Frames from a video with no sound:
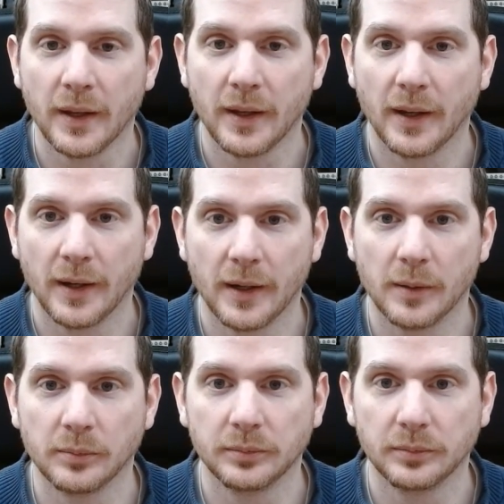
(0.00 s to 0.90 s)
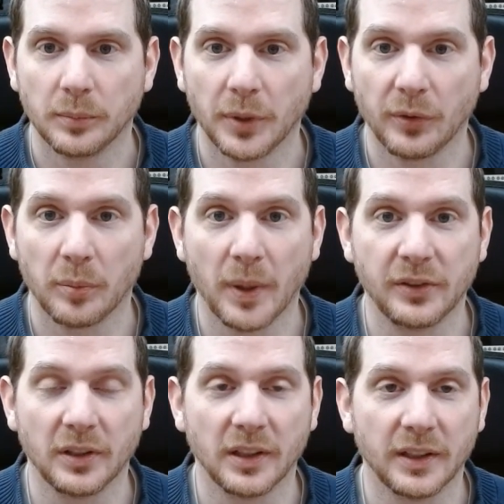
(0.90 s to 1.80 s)
But there were
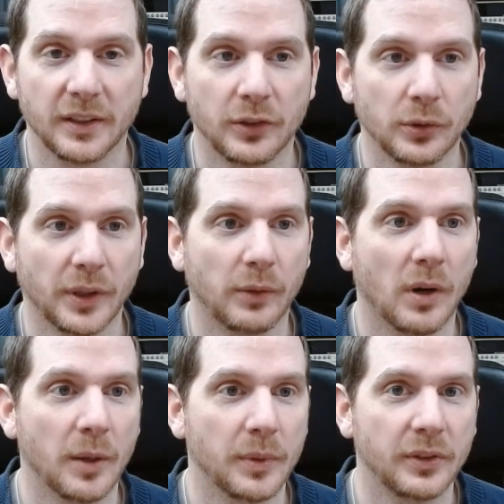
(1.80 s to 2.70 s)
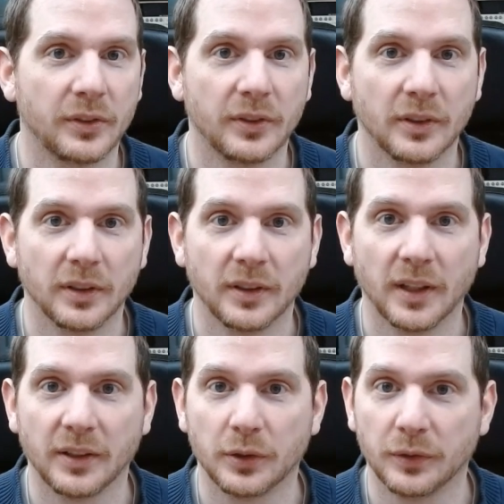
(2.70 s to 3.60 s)
basically two requirements
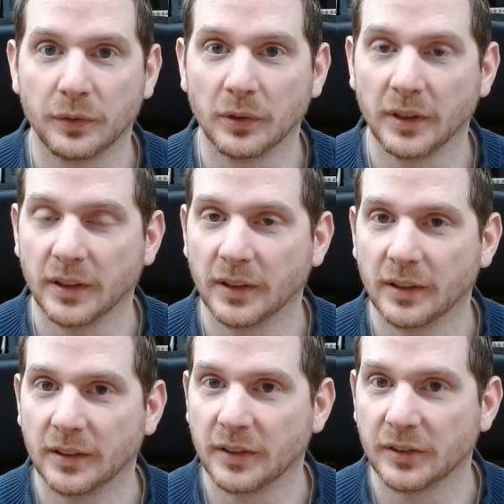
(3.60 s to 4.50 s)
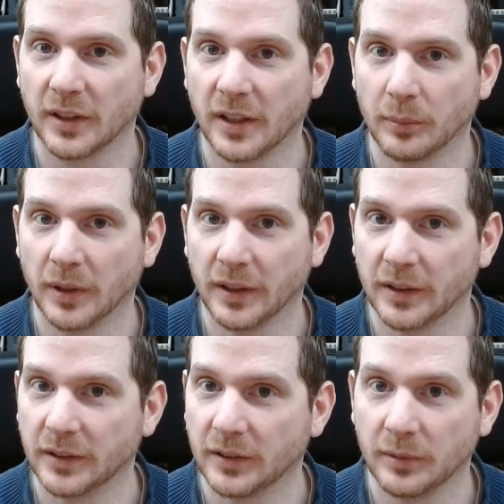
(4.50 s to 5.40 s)
that could fully decide
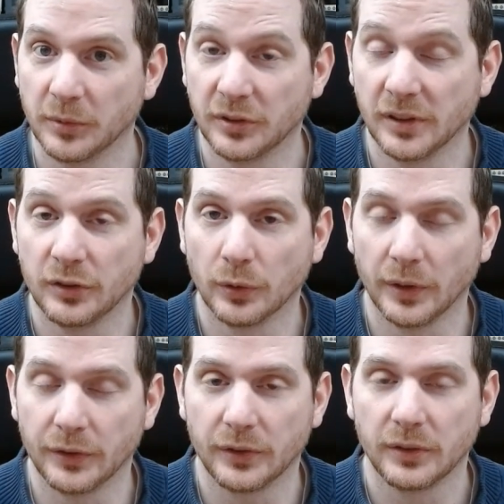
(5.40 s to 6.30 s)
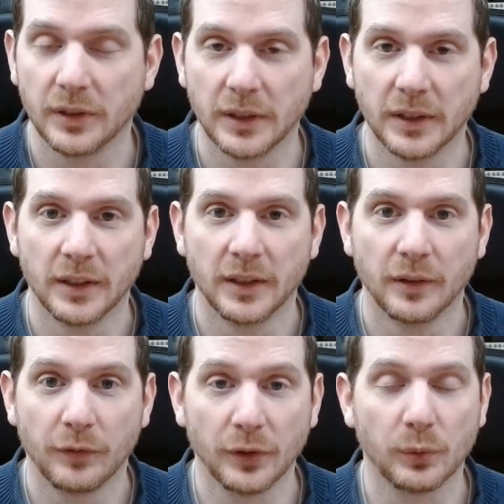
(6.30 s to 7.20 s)
my machine choice.
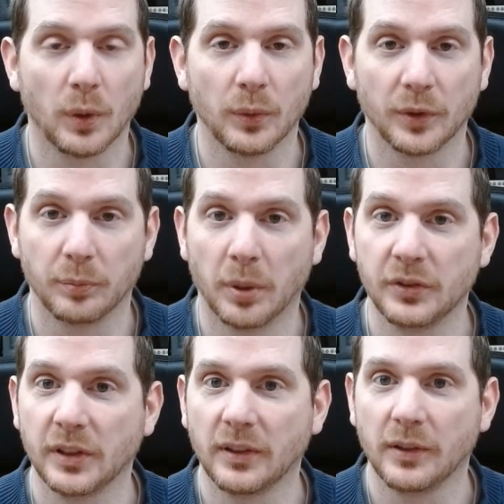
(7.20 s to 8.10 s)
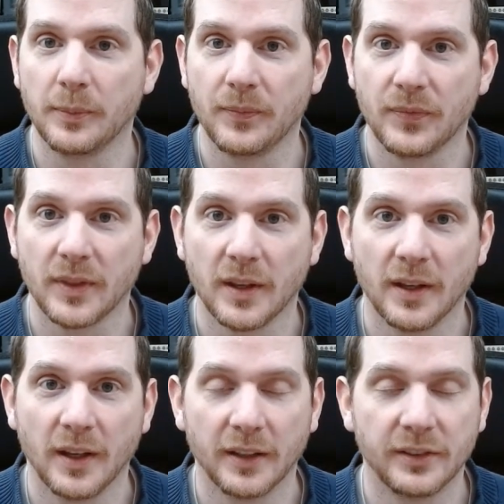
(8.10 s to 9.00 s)
First one was budget,
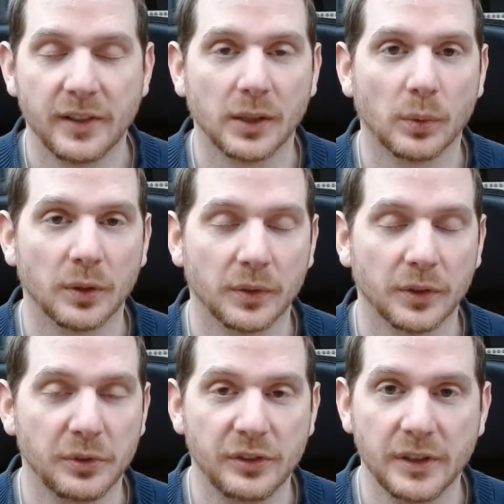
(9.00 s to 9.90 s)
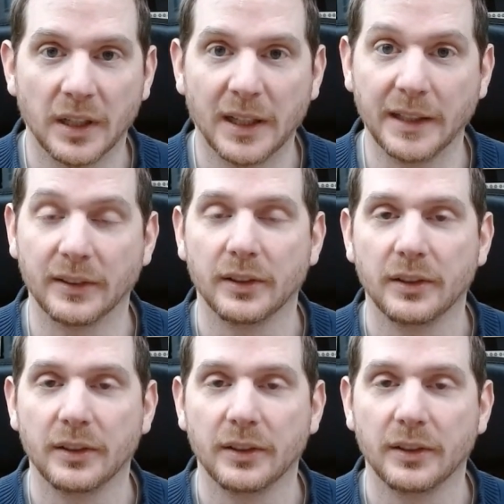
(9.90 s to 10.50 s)
and second one was machine height.